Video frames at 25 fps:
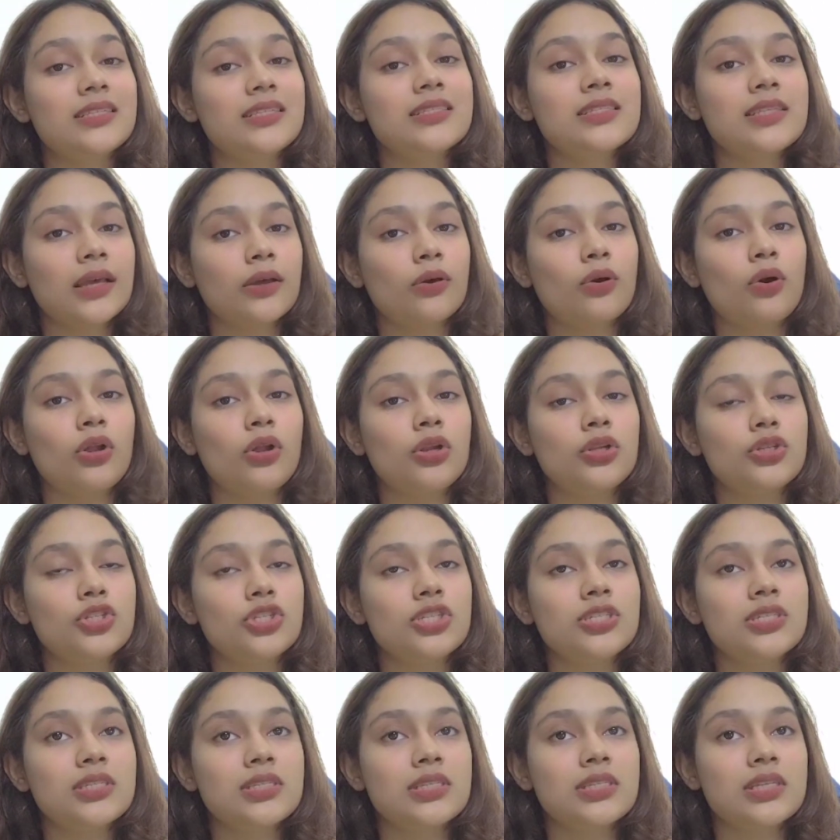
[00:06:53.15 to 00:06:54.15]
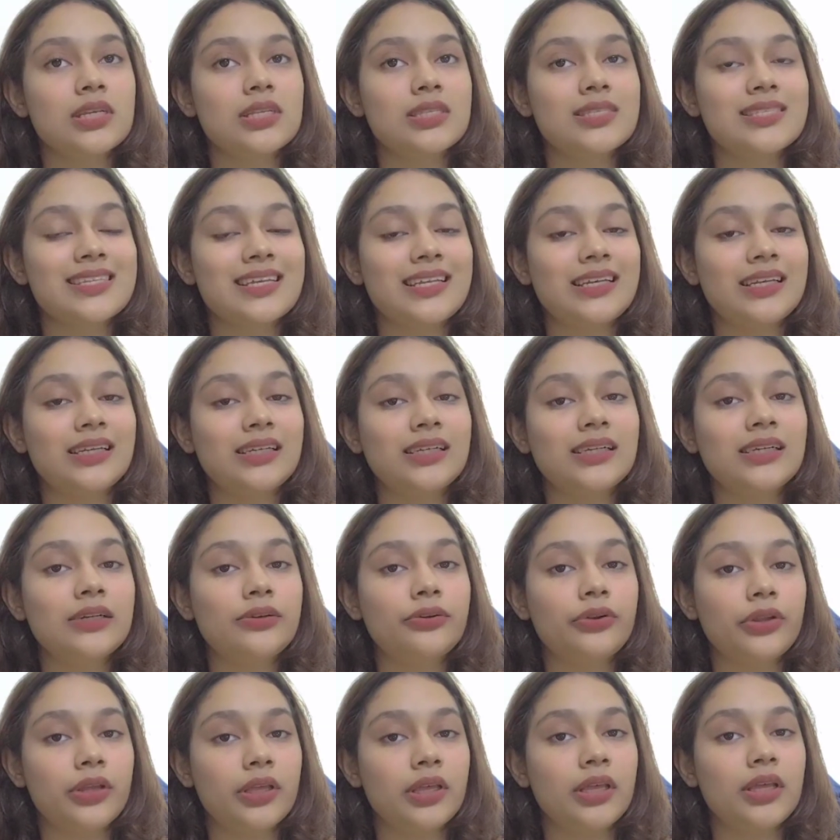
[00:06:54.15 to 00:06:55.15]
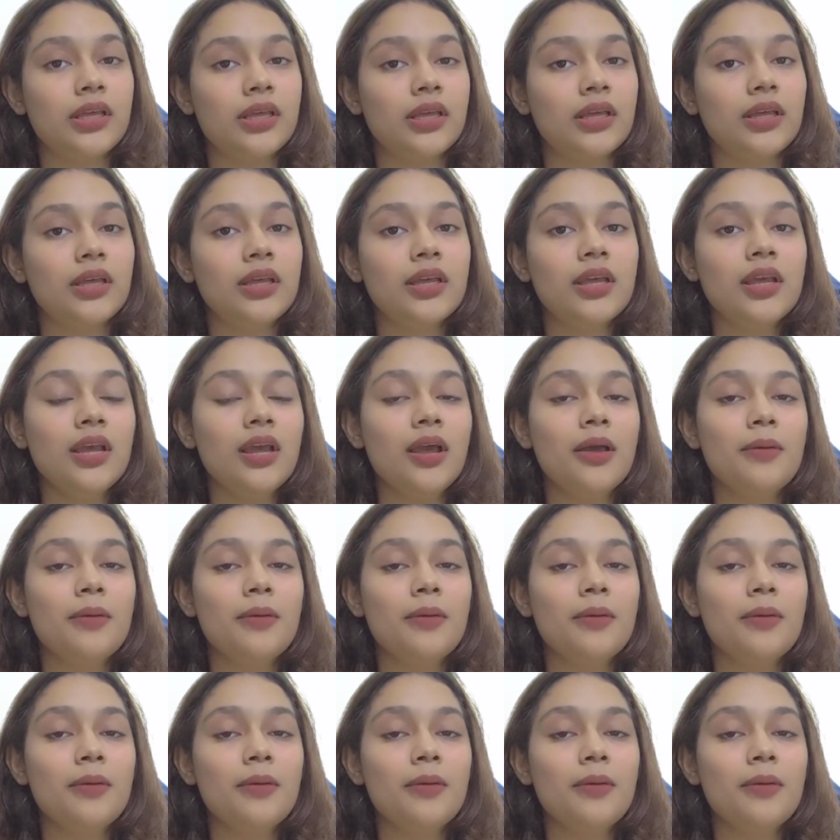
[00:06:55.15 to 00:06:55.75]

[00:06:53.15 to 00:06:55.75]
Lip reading: psychologist, it's a little tricky,